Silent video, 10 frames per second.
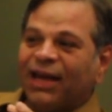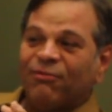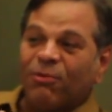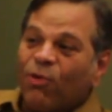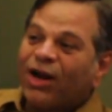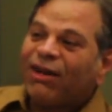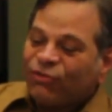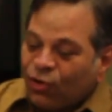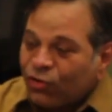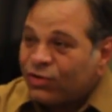And from what I've
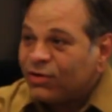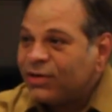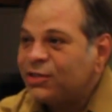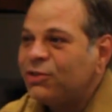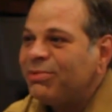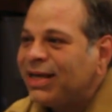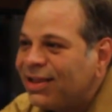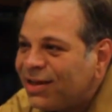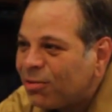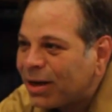told you, it should be
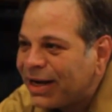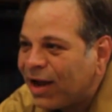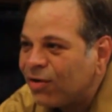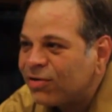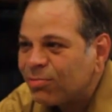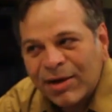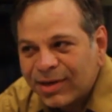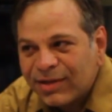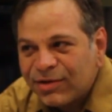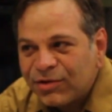clear by now. It's
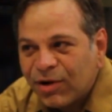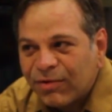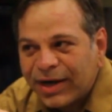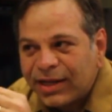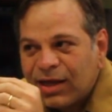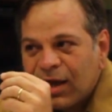probably clear to you already.